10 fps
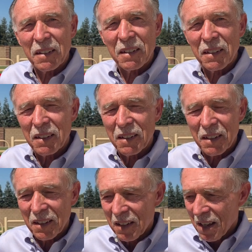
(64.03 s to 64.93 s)
Like, what made
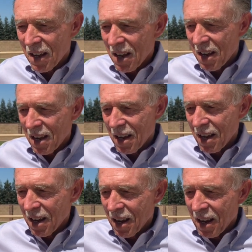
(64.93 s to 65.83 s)
you want a half
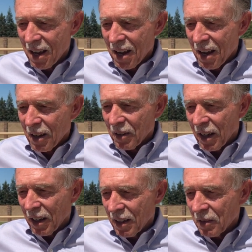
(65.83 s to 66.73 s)
cab? Because
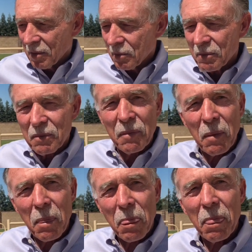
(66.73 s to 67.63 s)
most people would just get the
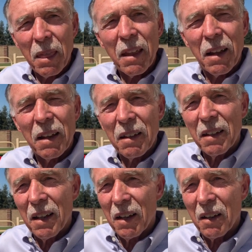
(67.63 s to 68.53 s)
full cab, right? I mean,
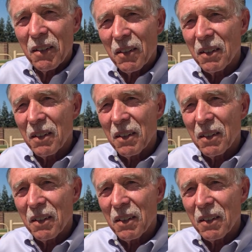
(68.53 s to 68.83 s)
yeah. you know.